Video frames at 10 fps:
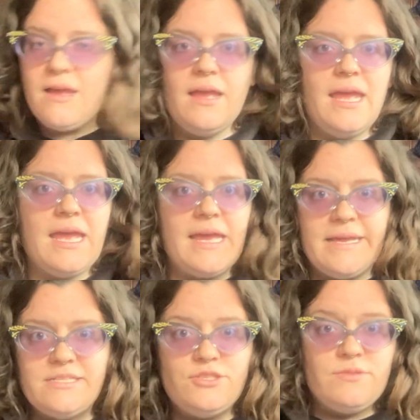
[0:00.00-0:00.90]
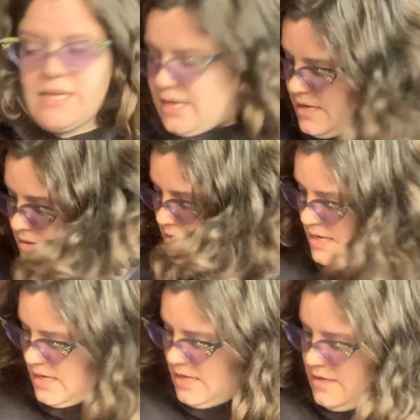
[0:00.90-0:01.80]
And you get
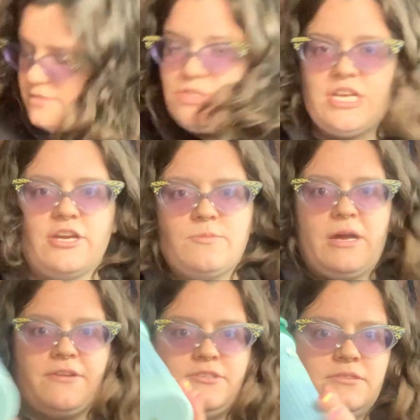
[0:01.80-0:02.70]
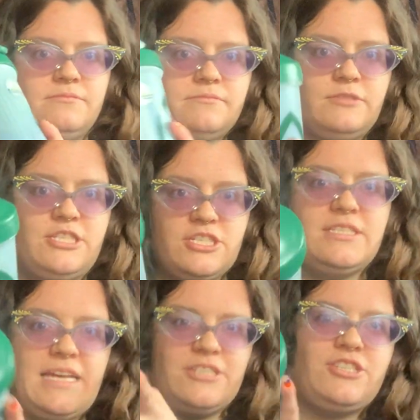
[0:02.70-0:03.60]
a shaker bottle, which
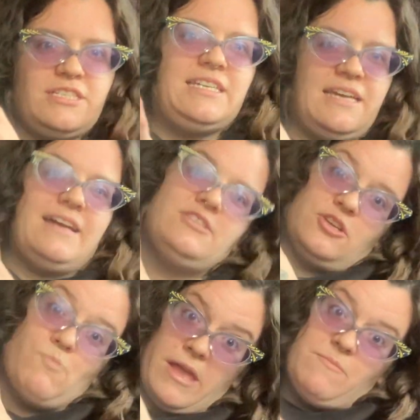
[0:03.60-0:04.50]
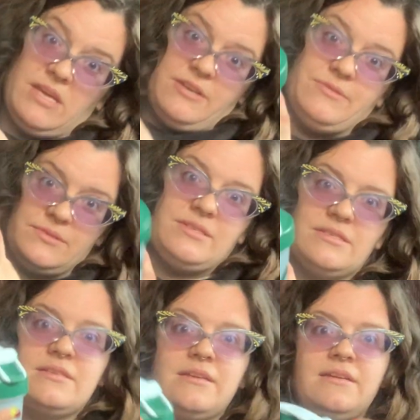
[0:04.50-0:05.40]
it's actually, I took my
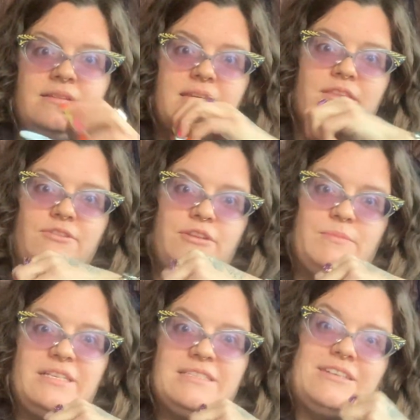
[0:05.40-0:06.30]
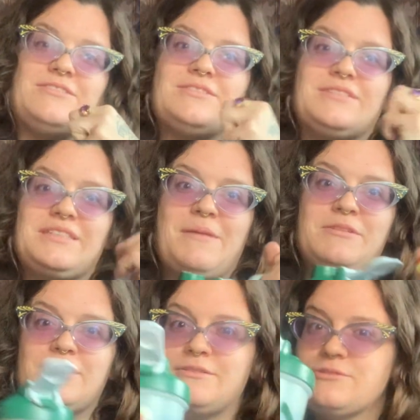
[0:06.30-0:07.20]
aminos like 30 minutes ago, so it's time to
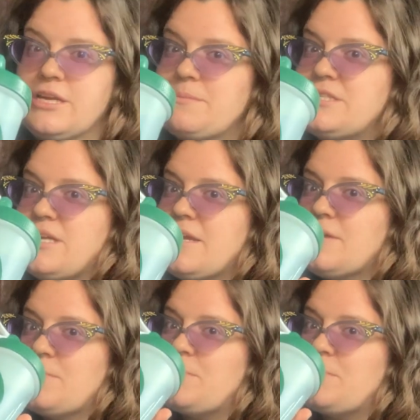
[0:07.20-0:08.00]
start drinking my shake.